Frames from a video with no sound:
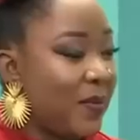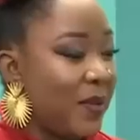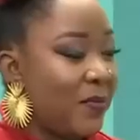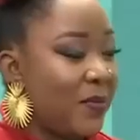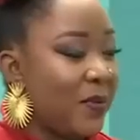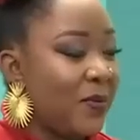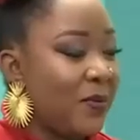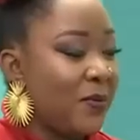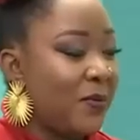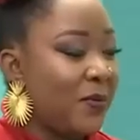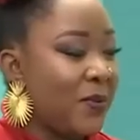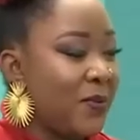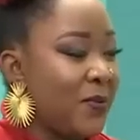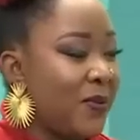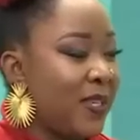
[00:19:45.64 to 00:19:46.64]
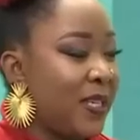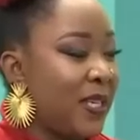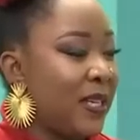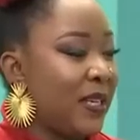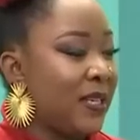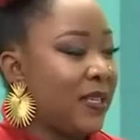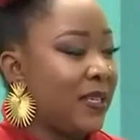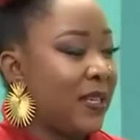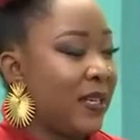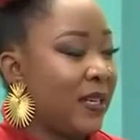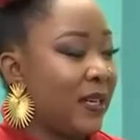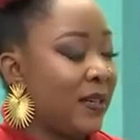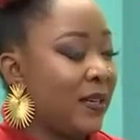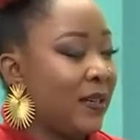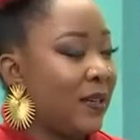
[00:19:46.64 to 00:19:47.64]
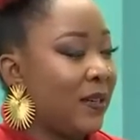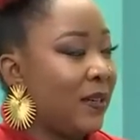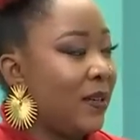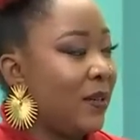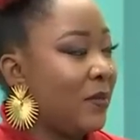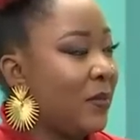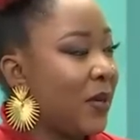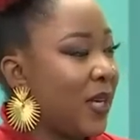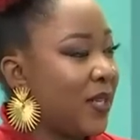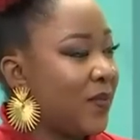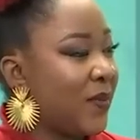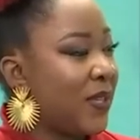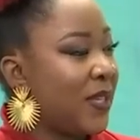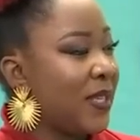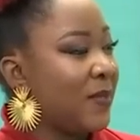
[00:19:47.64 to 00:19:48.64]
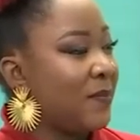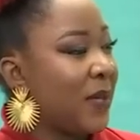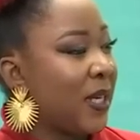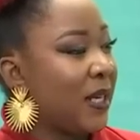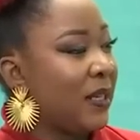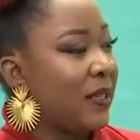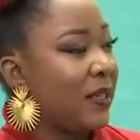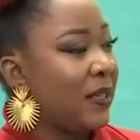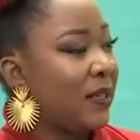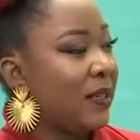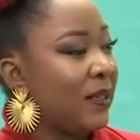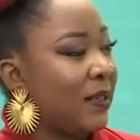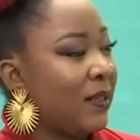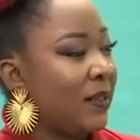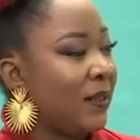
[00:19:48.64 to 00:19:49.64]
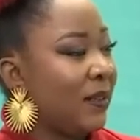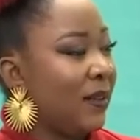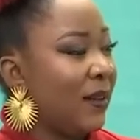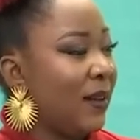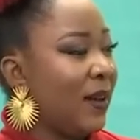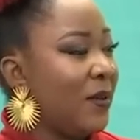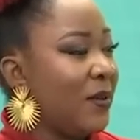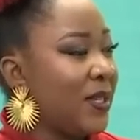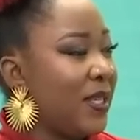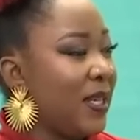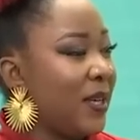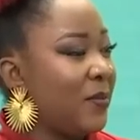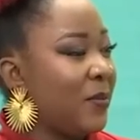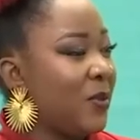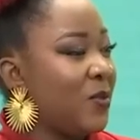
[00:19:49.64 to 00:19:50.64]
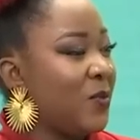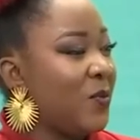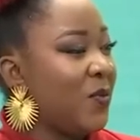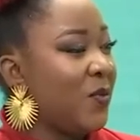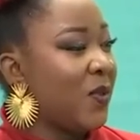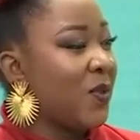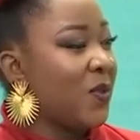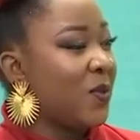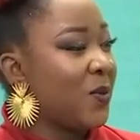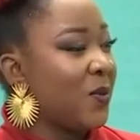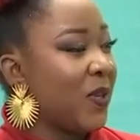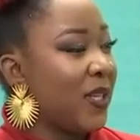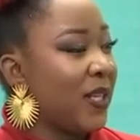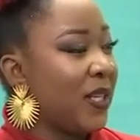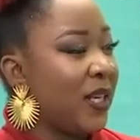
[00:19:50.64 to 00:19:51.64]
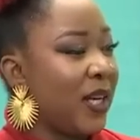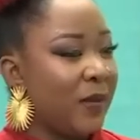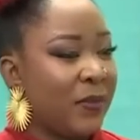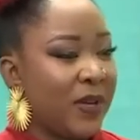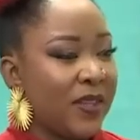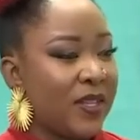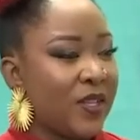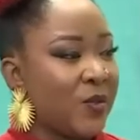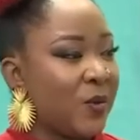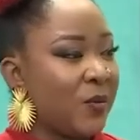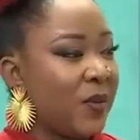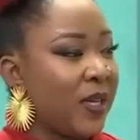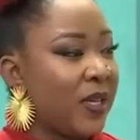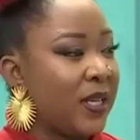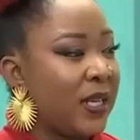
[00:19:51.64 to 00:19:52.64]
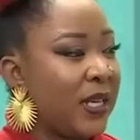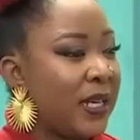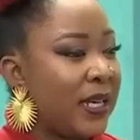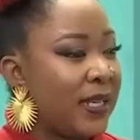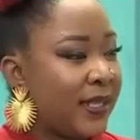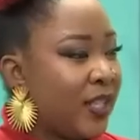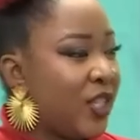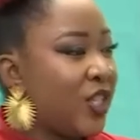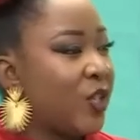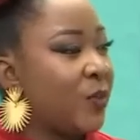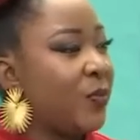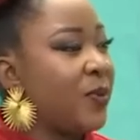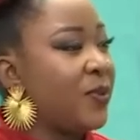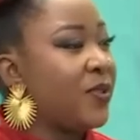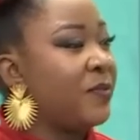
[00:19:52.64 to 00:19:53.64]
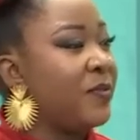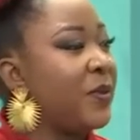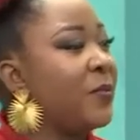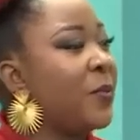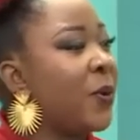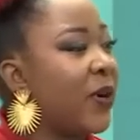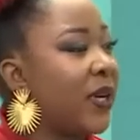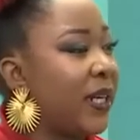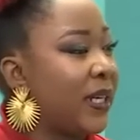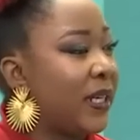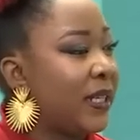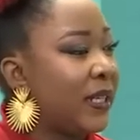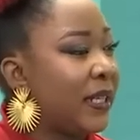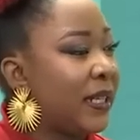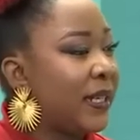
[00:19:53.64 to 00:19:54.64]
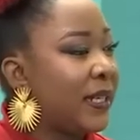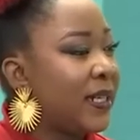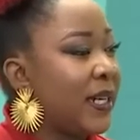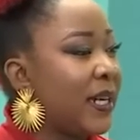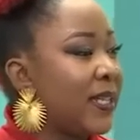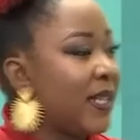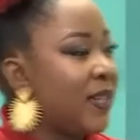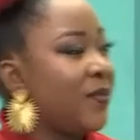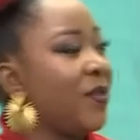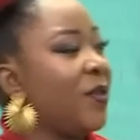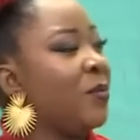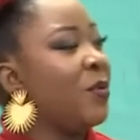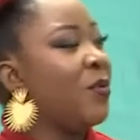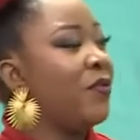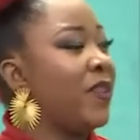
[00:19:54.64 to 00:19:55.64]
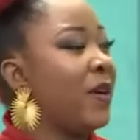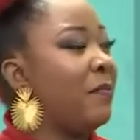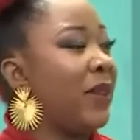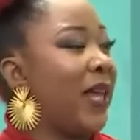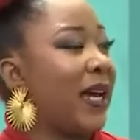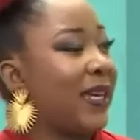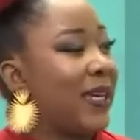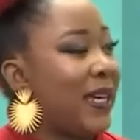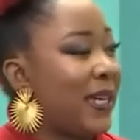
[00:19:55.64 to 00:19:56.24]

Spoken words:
people who you see and say, but as for this man, how is he able to move on so quickly? But this woman, isn't she supposed to be mourning? She hasn't even removed the black